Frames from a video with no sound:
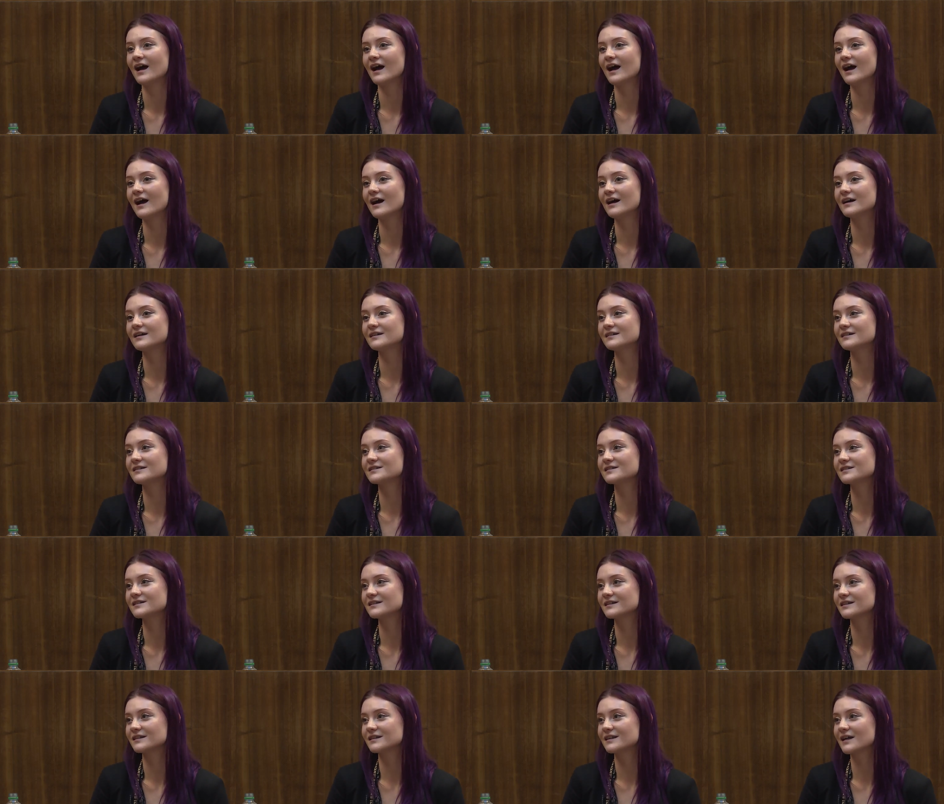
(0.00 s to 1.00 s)
And
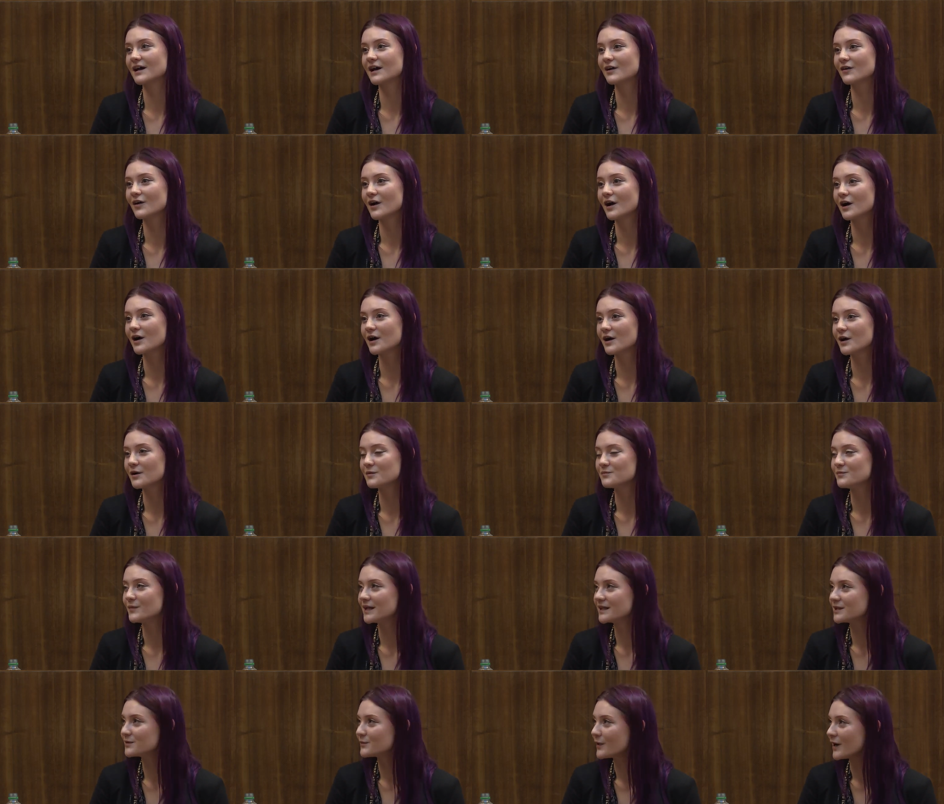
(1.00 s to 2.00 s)
there are
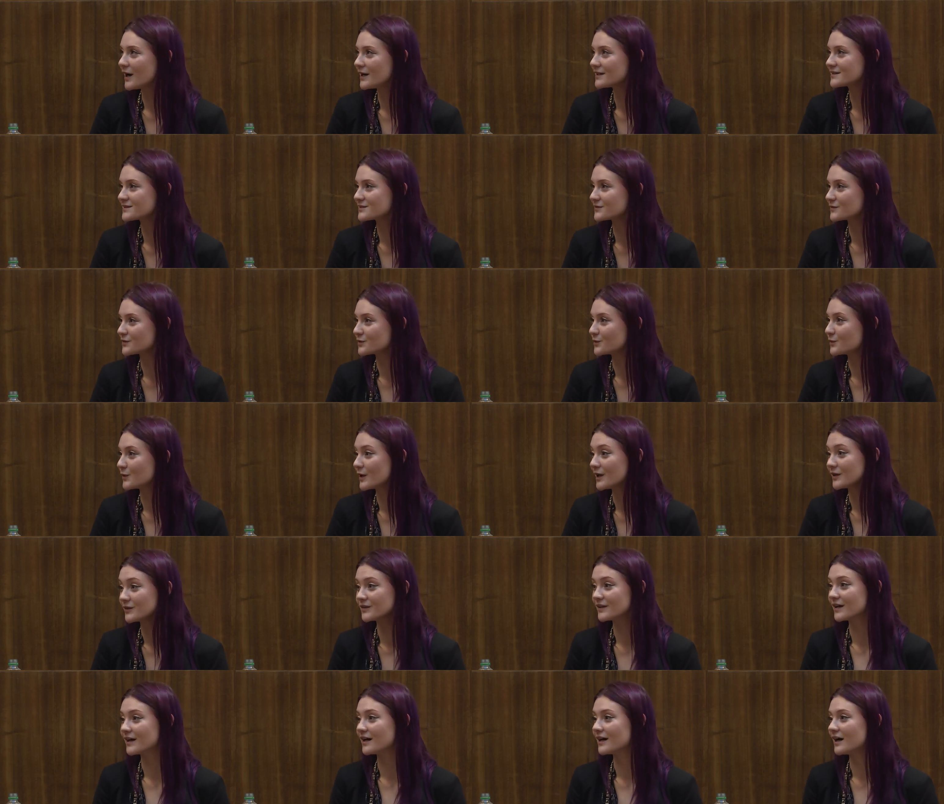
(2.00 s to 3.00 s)
many parts of the
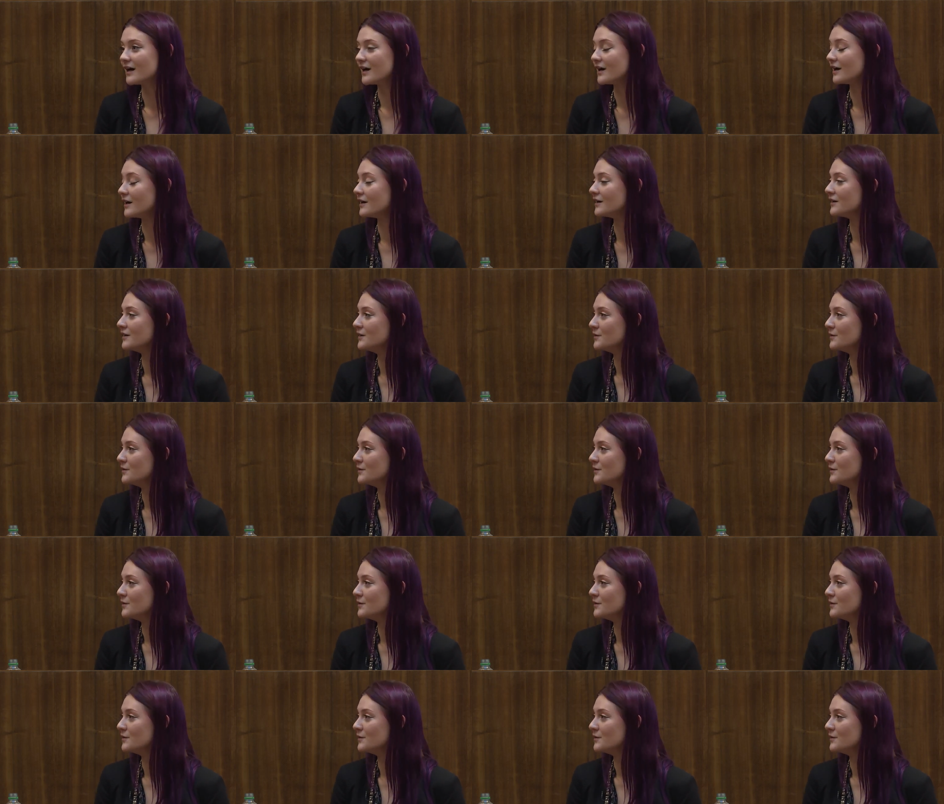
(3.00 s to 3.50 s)
world that are